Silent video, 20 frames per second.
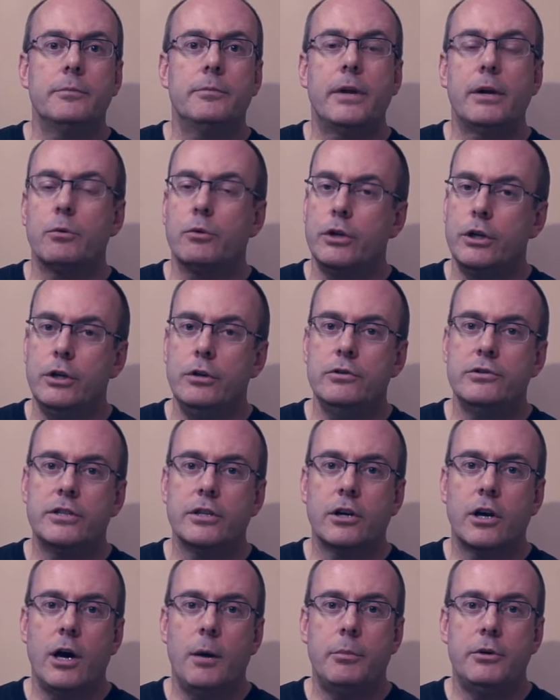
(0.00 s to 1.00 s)
They were used in
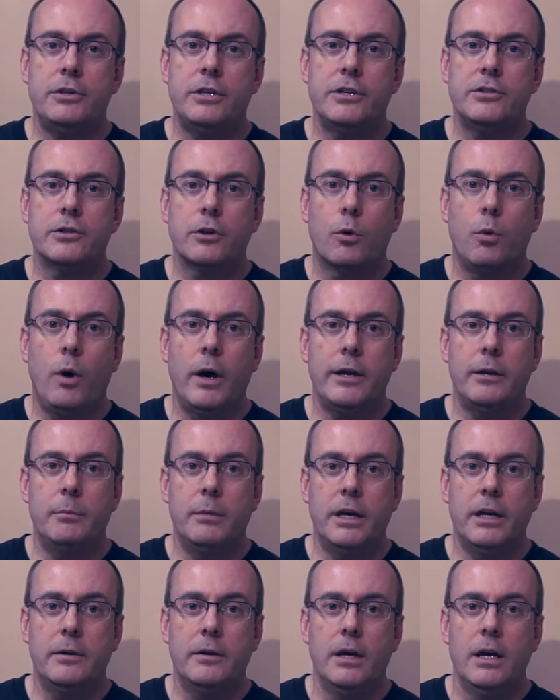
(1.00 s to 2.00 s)
competition quite a
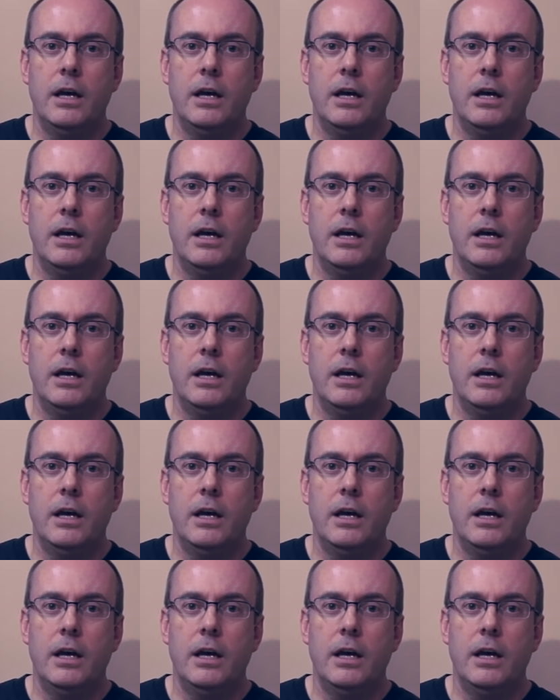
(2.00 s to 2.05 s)
bit.